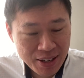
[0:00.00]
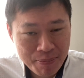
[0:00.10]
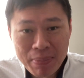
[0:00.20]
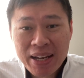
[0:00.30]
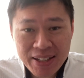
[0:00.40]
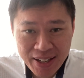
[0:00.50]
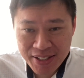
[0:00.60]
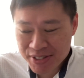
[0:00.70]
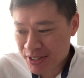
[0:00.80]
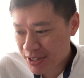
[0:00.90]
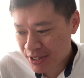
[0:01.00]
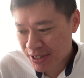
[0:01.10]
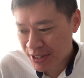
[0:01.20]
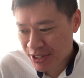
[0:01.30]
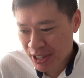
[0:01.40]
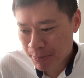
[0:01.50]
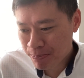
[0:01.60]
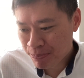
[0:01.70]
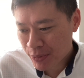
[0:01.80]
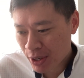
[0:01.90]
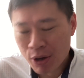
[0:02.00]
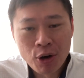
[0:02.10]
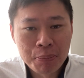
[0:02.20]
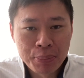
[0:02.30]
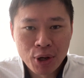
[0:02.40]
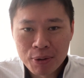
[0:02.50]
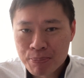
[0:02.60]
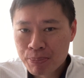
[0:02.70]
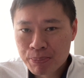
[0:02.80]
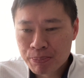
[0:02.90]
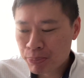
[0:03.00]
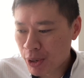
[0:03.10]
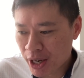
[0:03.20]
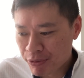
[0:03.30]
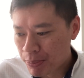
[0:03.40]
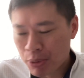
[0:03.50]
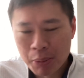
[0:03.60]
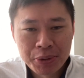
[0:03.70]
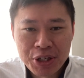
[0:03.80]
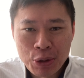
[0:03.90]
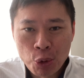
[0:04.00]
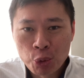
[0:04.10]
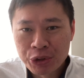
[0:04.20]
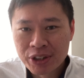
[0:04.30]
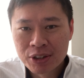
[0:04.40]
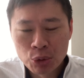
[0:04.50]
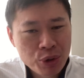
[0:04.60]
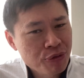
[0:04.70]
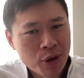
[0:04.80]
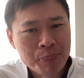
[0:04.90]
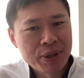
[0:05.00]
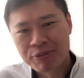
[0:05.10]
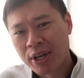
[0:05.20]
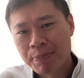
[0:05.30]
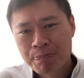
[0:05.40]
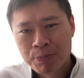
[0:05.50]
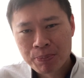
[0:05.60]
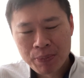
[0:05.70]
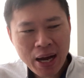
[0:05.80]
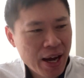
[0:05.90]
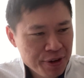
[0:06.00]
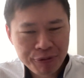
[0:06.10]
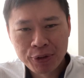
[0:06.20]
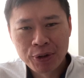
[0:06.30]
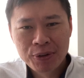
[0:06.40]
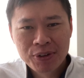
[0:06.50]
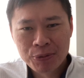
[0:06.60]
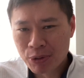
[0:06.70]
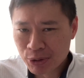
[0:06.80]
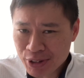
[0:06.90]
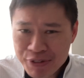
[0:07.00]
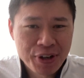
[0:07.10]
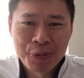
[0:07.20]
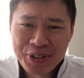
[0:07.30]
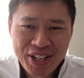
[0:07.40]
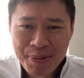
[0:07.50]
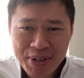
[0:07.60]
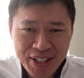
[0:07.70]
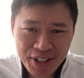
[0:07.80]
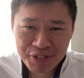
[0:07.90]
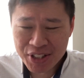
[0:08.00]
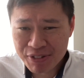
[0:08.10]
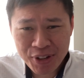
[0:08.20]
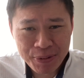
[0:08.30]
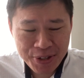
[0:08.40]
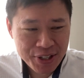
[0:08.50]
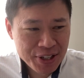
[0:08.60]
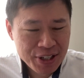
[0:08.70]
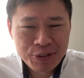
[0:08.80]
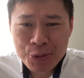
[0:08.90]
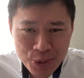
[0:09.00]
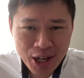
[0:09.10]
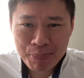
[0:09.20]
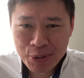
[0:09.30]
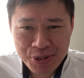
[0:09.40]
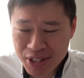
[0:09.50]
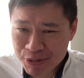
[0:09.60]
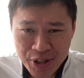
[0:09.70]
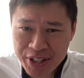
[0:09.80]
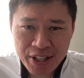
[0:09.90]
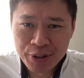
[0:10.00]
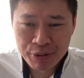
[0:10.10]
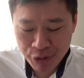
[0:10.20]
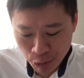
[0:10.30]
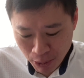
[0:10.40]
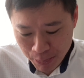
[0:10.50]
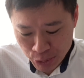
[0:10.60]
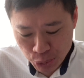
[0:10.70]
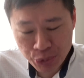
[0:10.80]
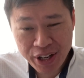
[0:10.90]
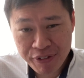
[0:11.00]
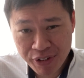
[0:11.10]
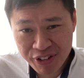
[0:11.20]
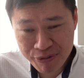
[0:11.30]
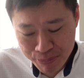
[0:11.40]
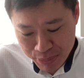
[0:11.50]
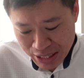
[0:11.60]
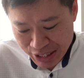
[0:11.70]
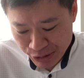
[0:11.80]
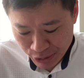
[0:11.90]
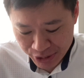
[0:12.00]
My guess is it's some en-bloc private property owner looking for a big flat, high floor, live out retirement kind of thing. If not, new couples, they really cannot afford $1.295 million.